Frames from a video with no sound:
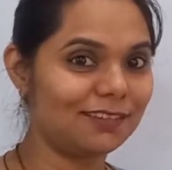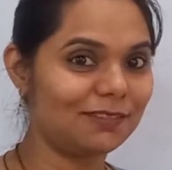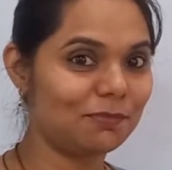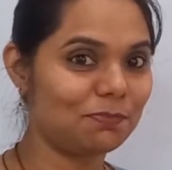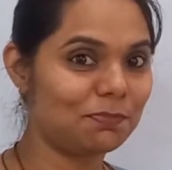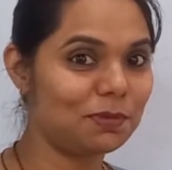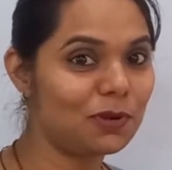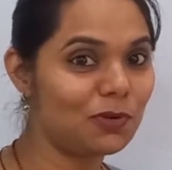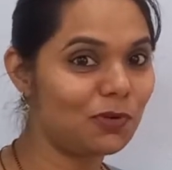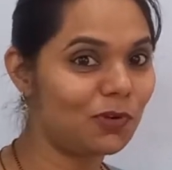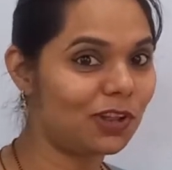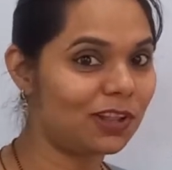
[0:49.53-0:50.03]

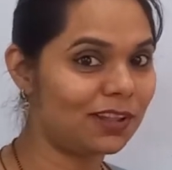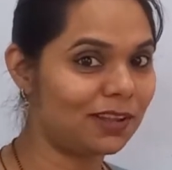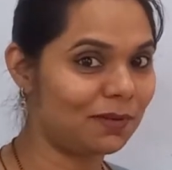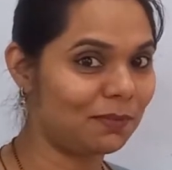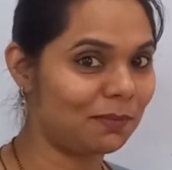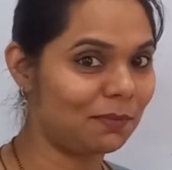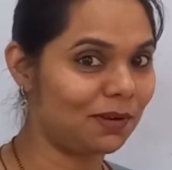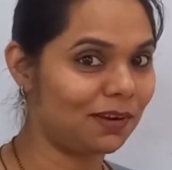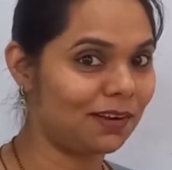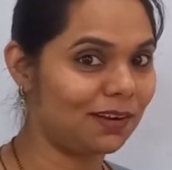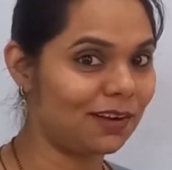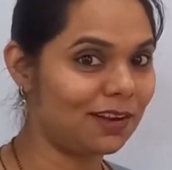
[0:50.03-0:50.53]
plural
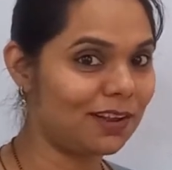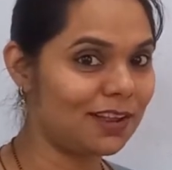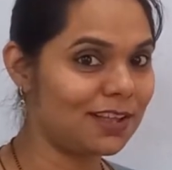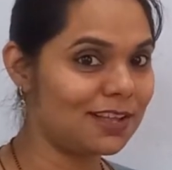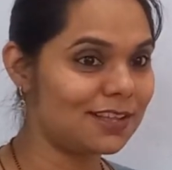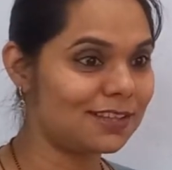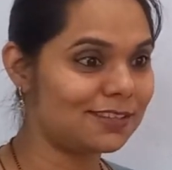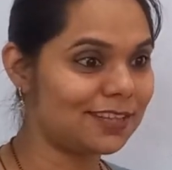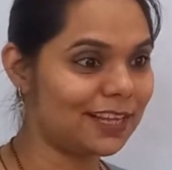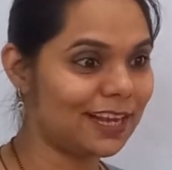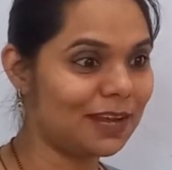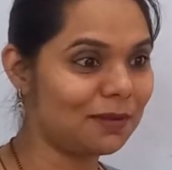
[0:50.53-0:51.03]
number,
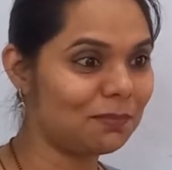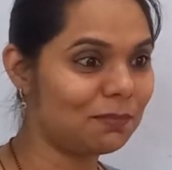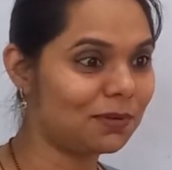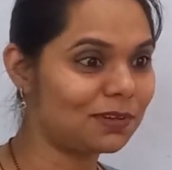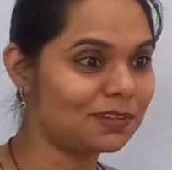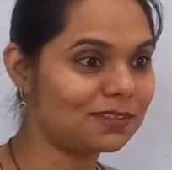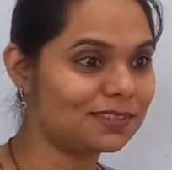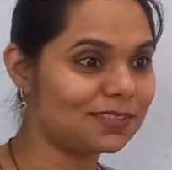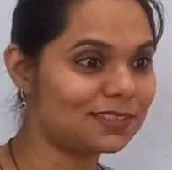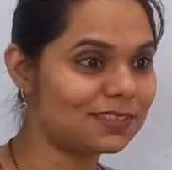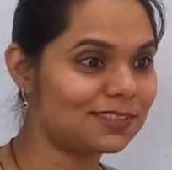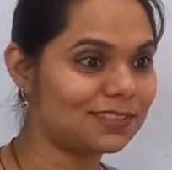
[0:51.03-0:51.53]
second
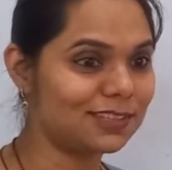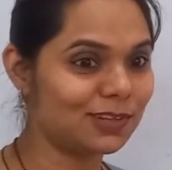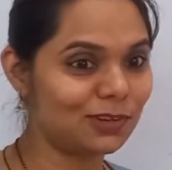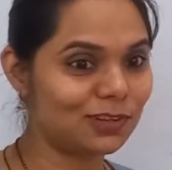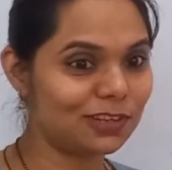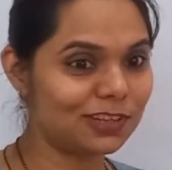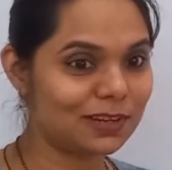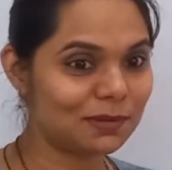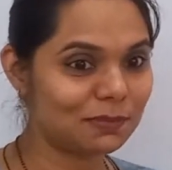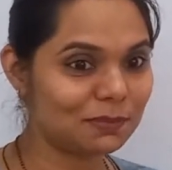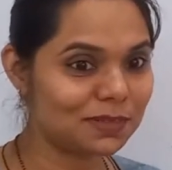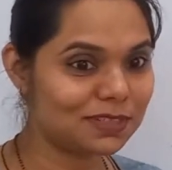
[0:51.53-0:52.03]
person
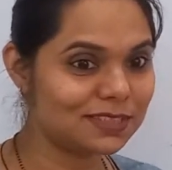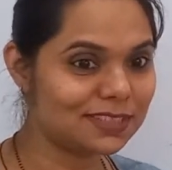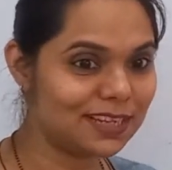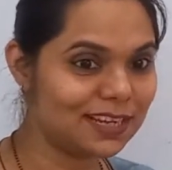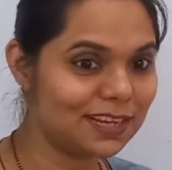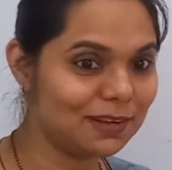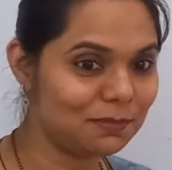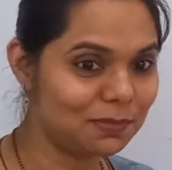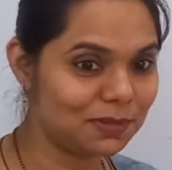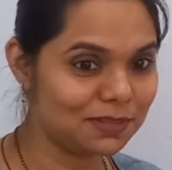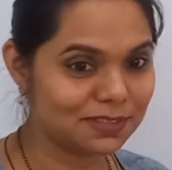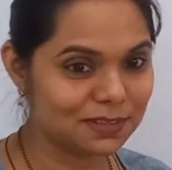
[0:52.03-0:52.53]
singular number,
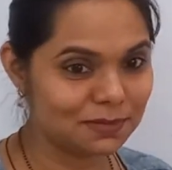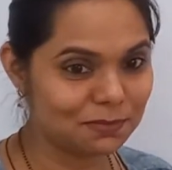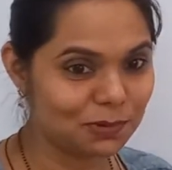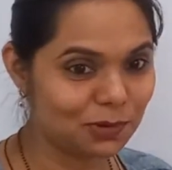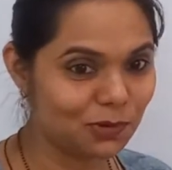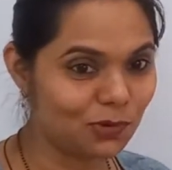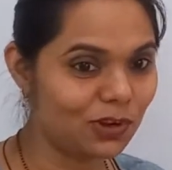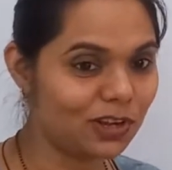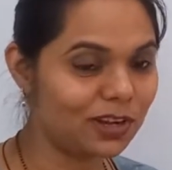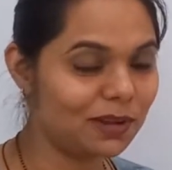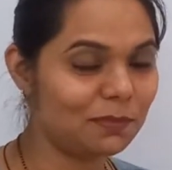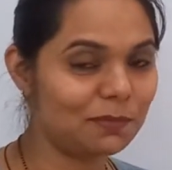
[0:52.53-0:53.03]
second person
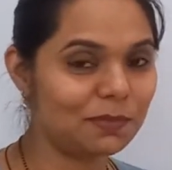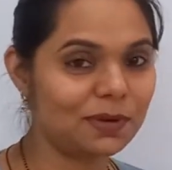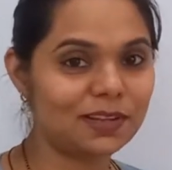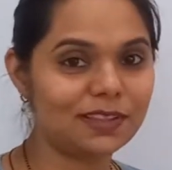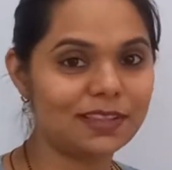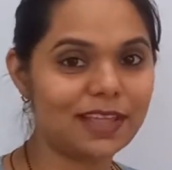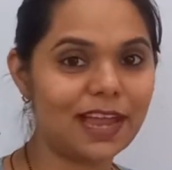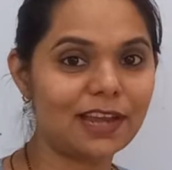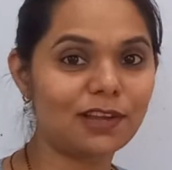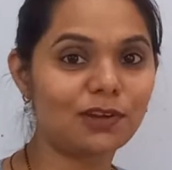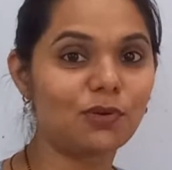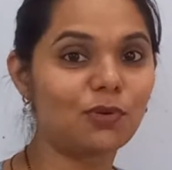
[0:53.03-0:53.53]
plural number,
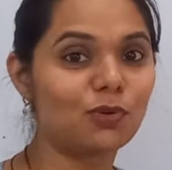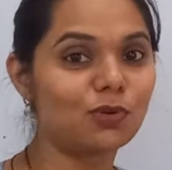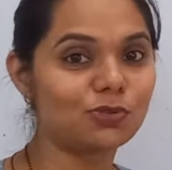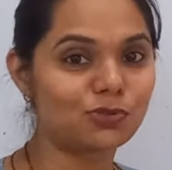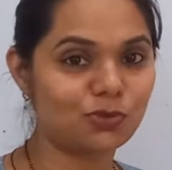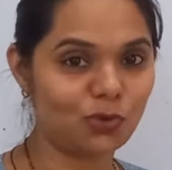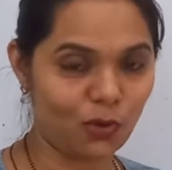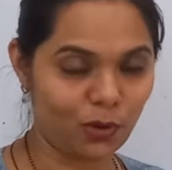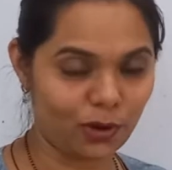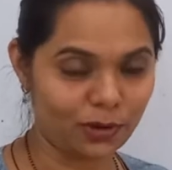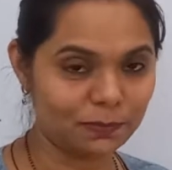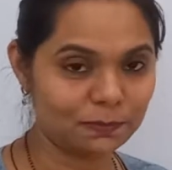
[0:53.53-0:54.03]
that goes
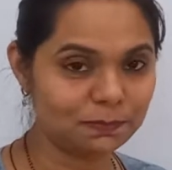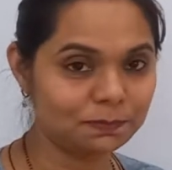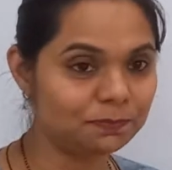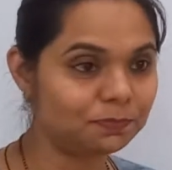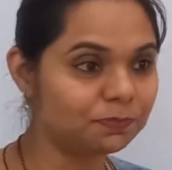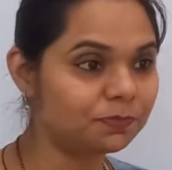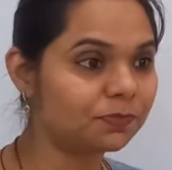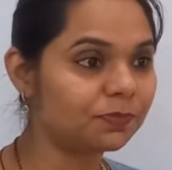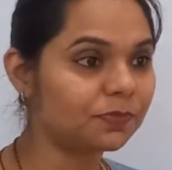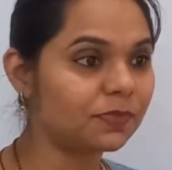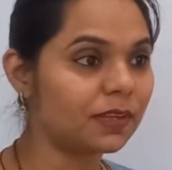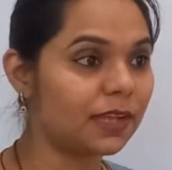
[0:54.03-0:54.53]
on,
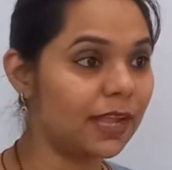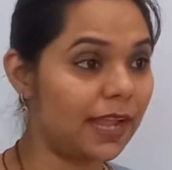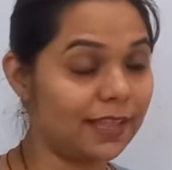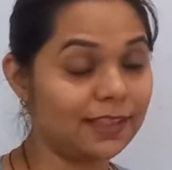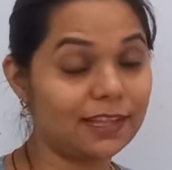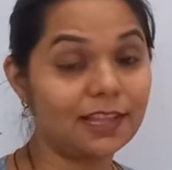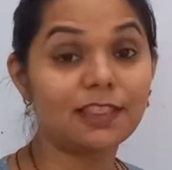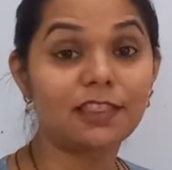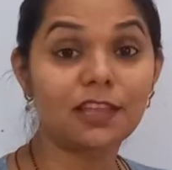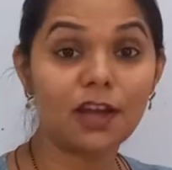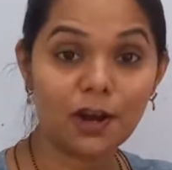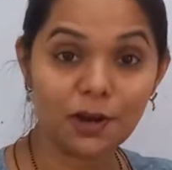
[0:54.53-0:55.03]
and
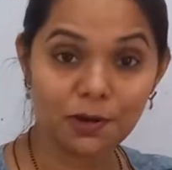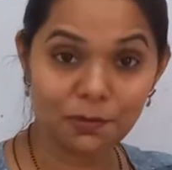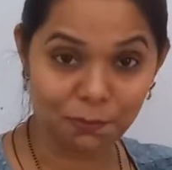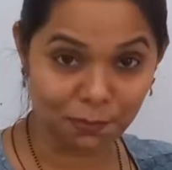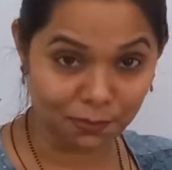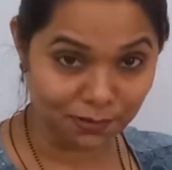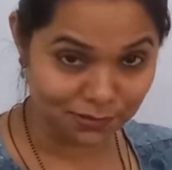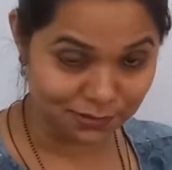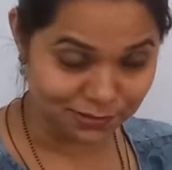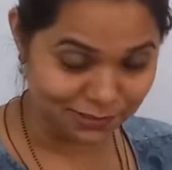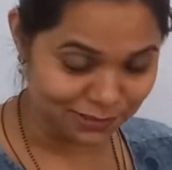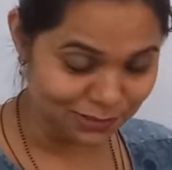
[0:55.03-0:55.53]
then third
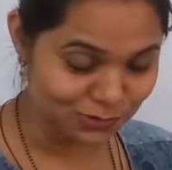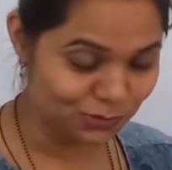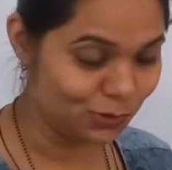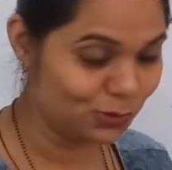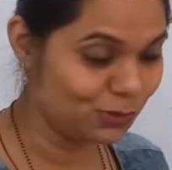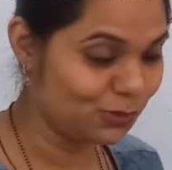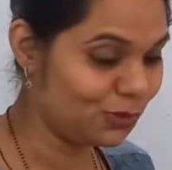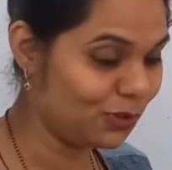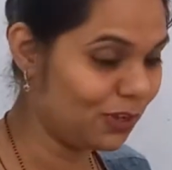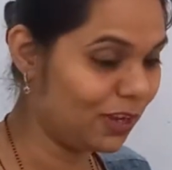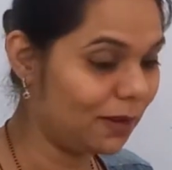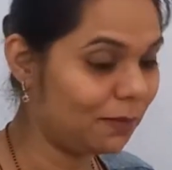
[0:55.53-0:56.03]
person is
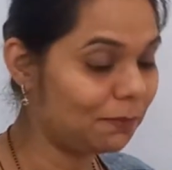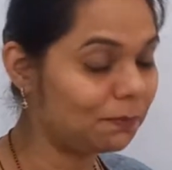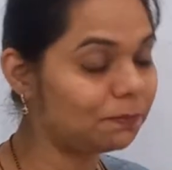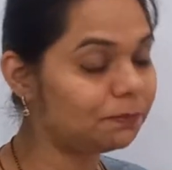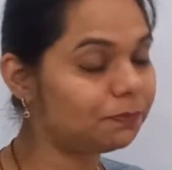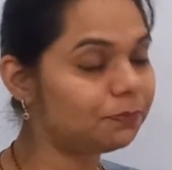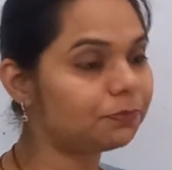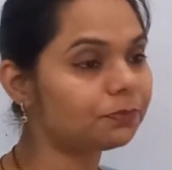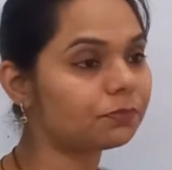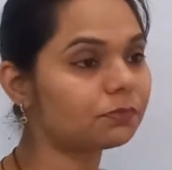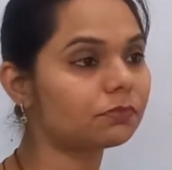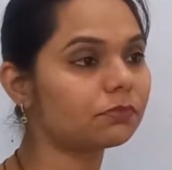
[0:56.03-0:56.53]
also there.
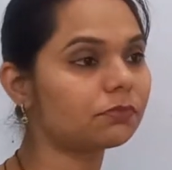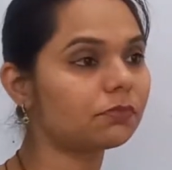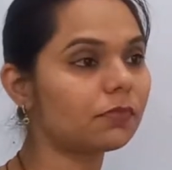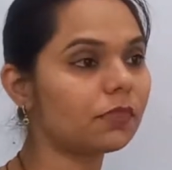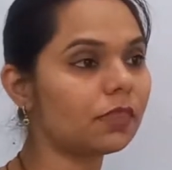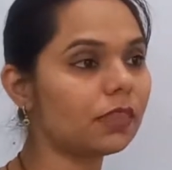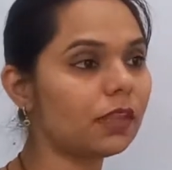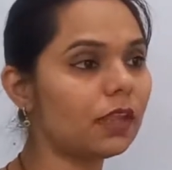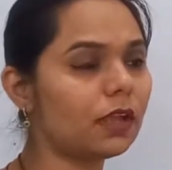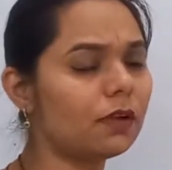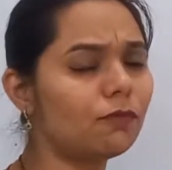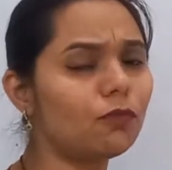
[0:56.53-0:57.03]

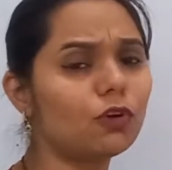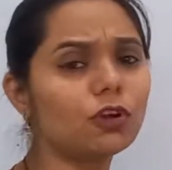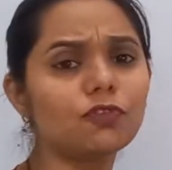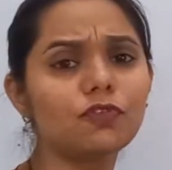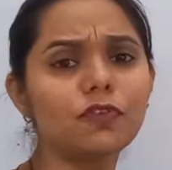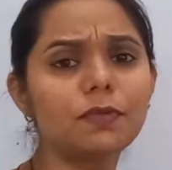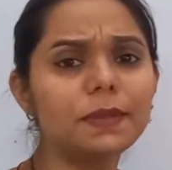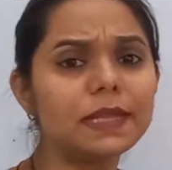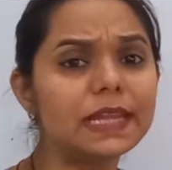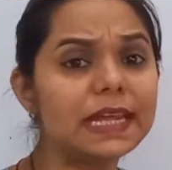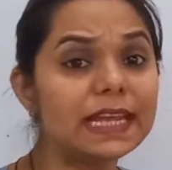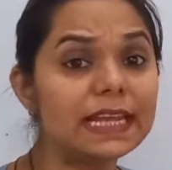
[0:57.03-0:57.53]
What
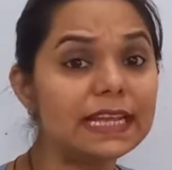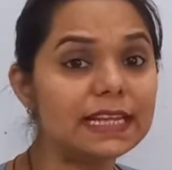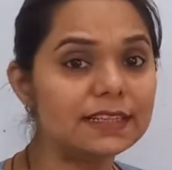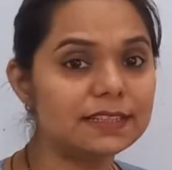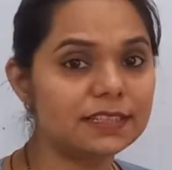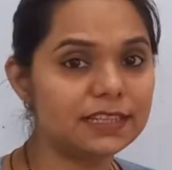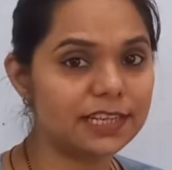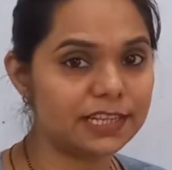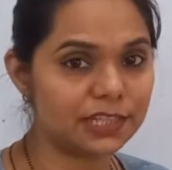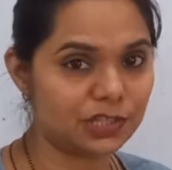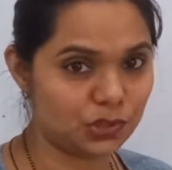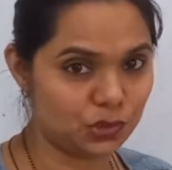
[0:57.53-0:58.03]
will be the
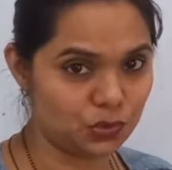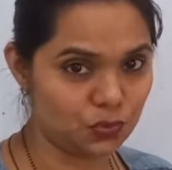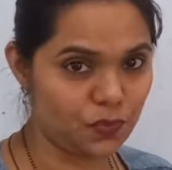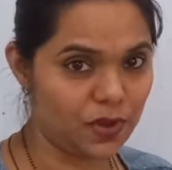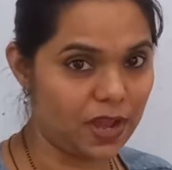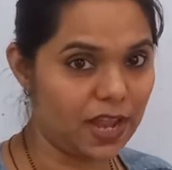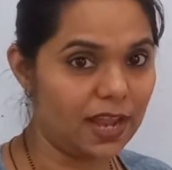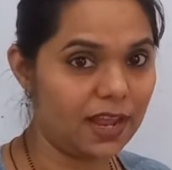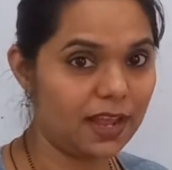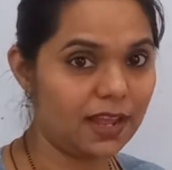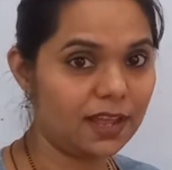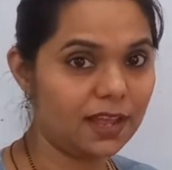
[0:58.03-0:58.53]
easiest
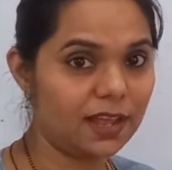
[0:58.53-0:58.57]
way?